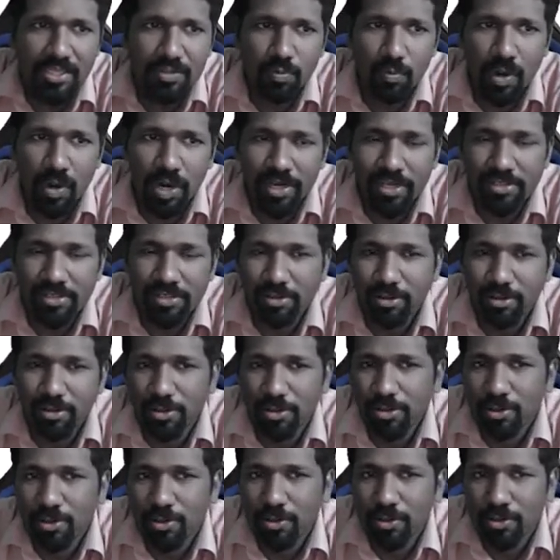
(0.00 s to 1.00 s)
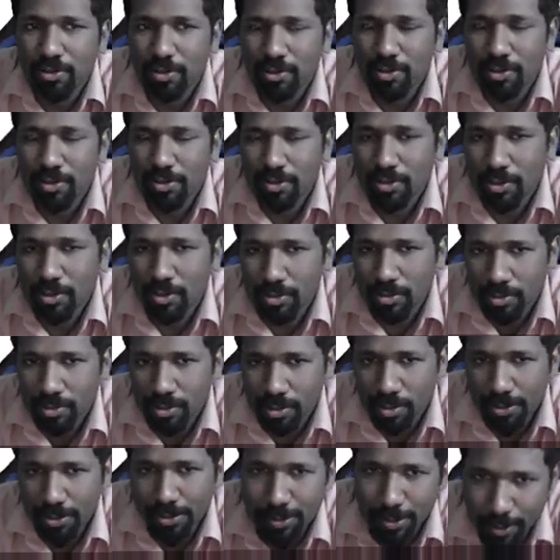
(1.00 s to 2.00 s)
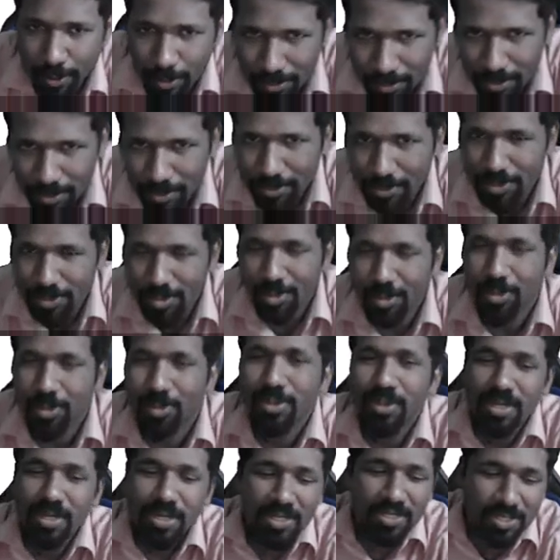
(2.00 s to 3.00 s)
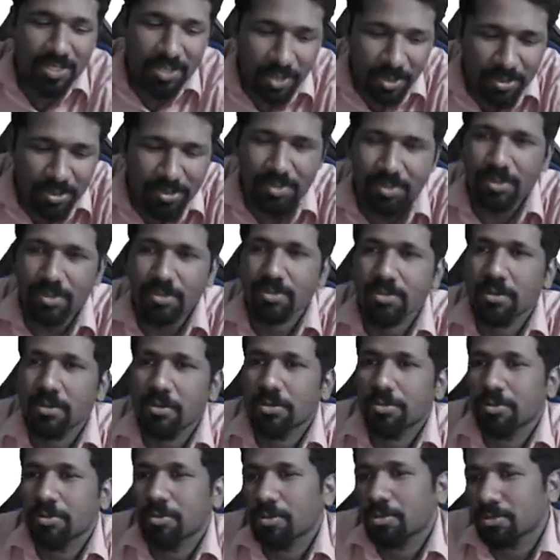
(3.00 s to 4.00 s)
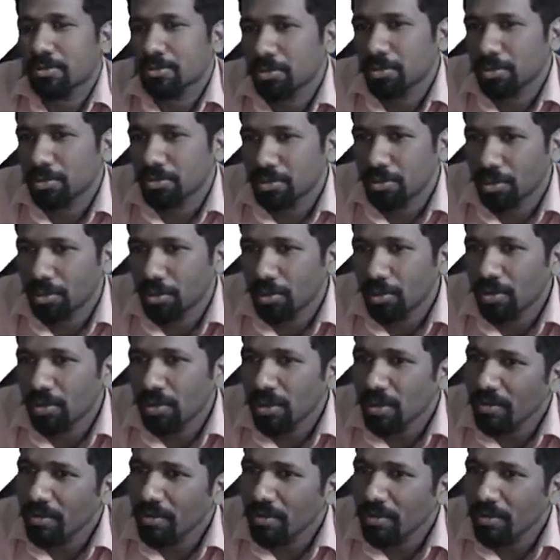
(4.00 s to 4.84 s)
10000000000000000